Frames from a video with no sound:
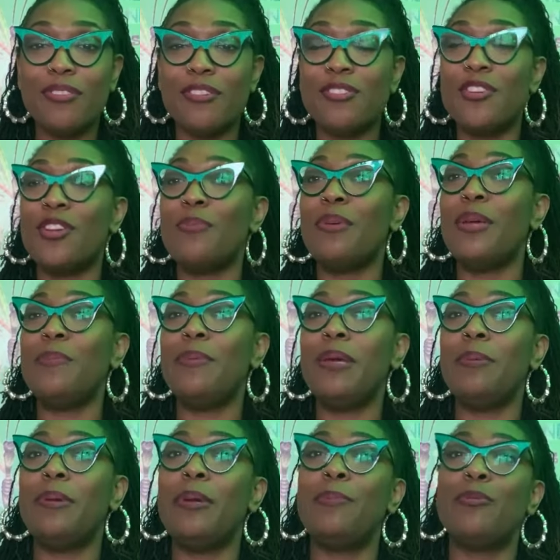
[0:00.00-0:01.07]
There's going to be
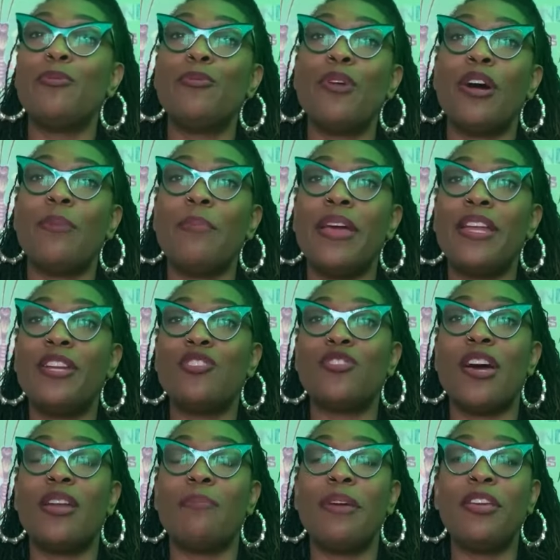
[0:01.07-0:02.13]
people who come in and
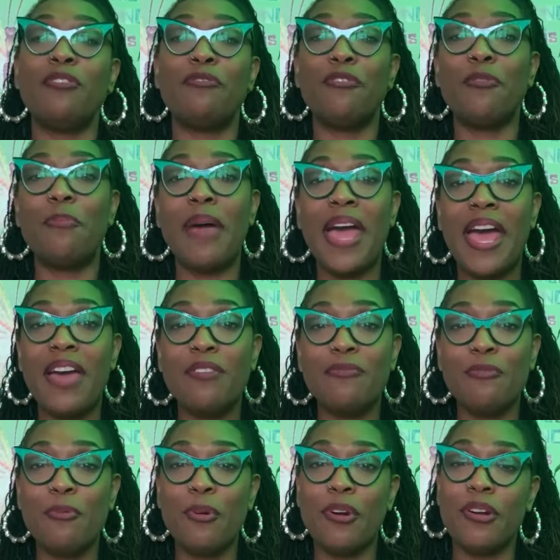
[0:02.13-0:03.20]
try to make you feel bad
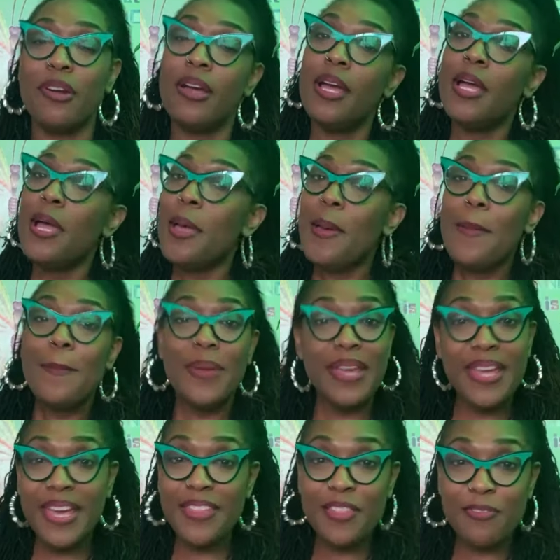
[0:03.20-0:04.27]
for
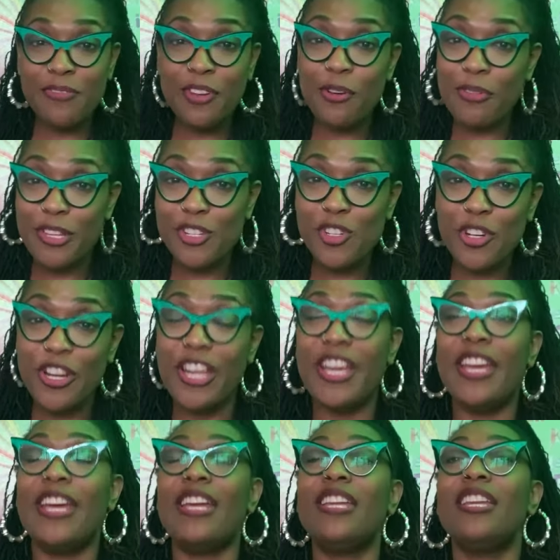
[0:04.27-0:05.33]
being in the flow that you're
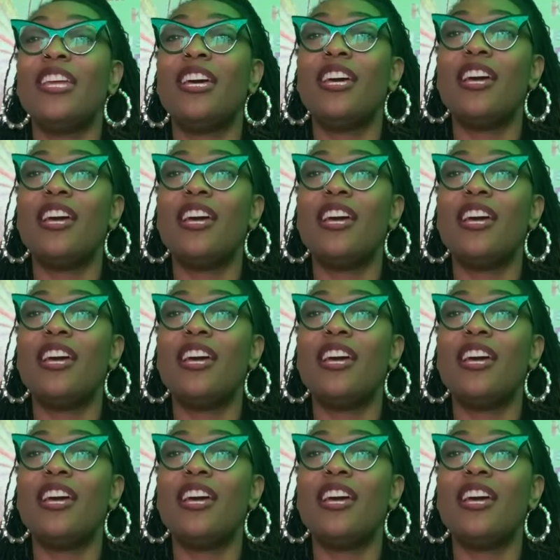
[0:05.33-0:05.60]
in.